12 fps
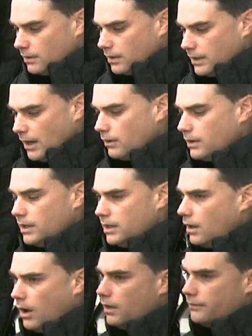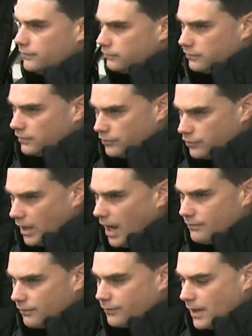Now, in all of this discussion,
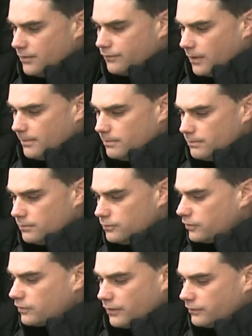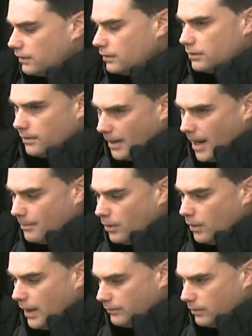I've refrained from discussing the
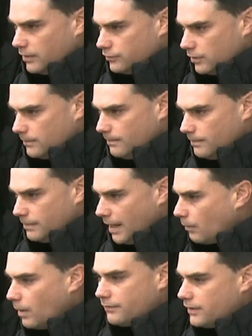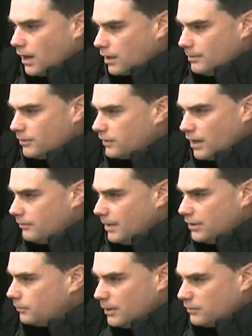Bible and religion. Now, one of the arguments that I've
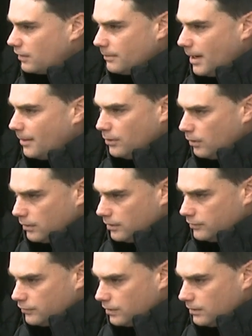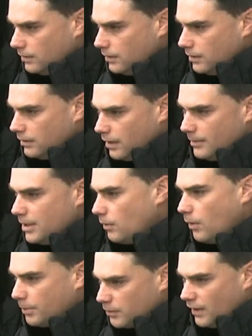made is based on the Bible or religion. Now, the media
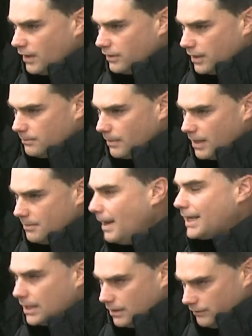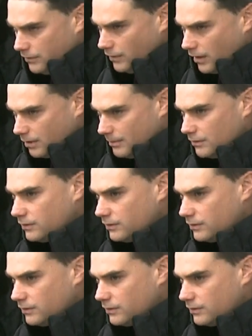will pretend that I didn't make any of these arguments,